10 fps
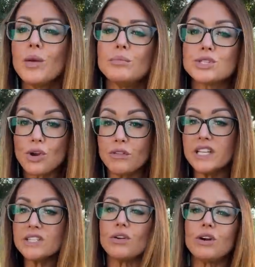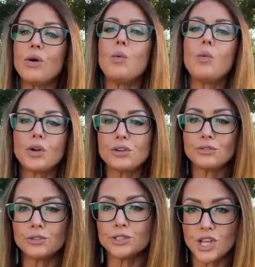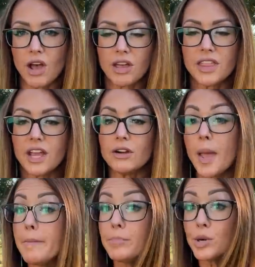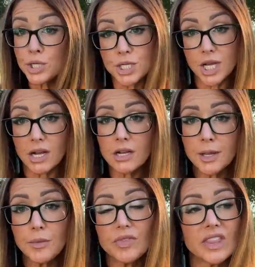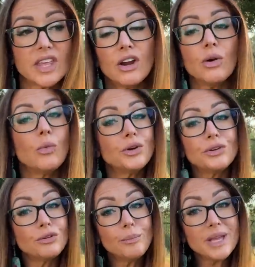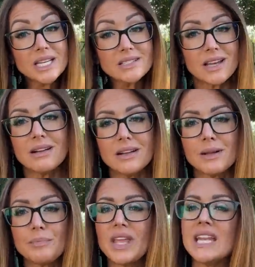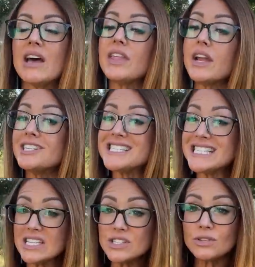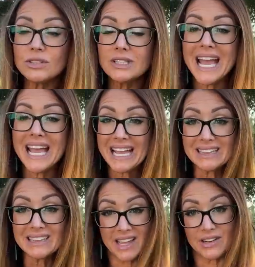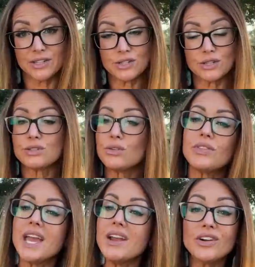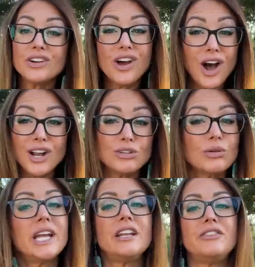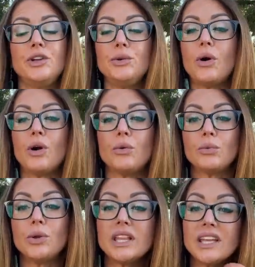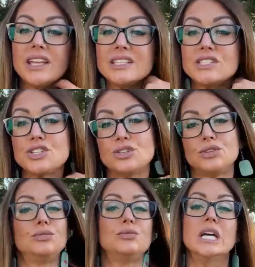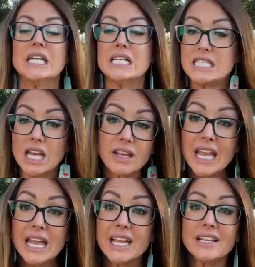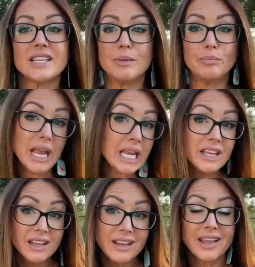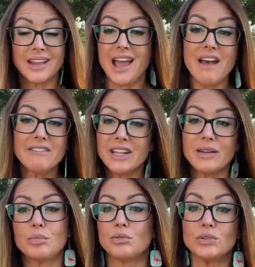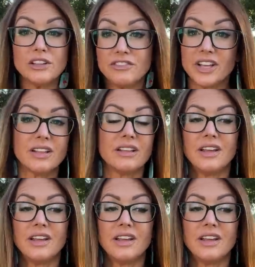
Muscovies are a wonderful duck. They are a bush duck. They are a wonderful meat duck. Now, they are seasonal egg layers, so they are not great if you are really into duck eggs and baking and having prolific,